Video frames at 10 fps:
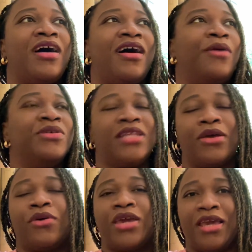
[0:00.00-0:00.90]
I was
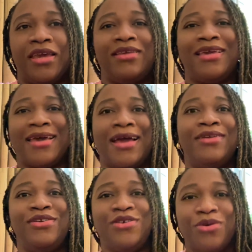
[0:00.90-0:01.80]
like, okay, yeah, I
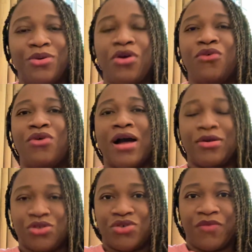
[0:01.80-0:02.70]
know how
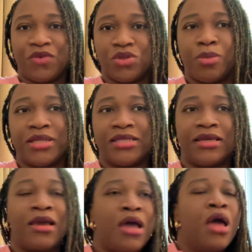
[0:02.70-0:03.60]
to drive
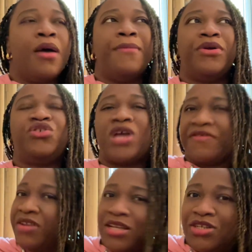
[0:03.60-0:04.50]
automatic. But
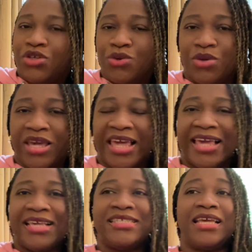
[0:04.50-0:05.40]
driving in the
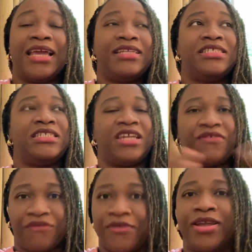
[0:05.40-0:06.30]
UK is a
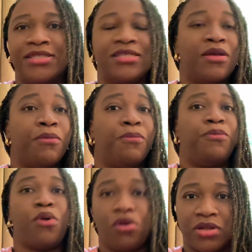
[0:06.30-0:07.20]
different
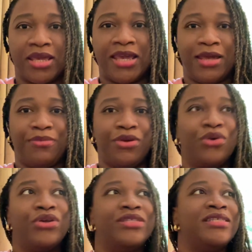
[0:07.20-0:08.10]
ball game
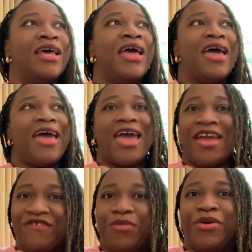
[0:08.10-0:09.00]
because
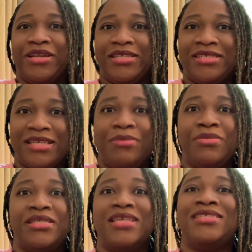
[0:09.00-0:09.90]
everybody
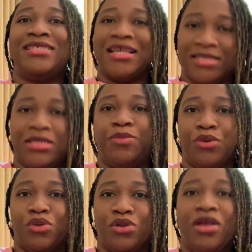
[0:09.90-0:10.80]
seems
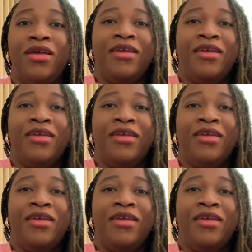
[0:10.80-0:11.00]
sensible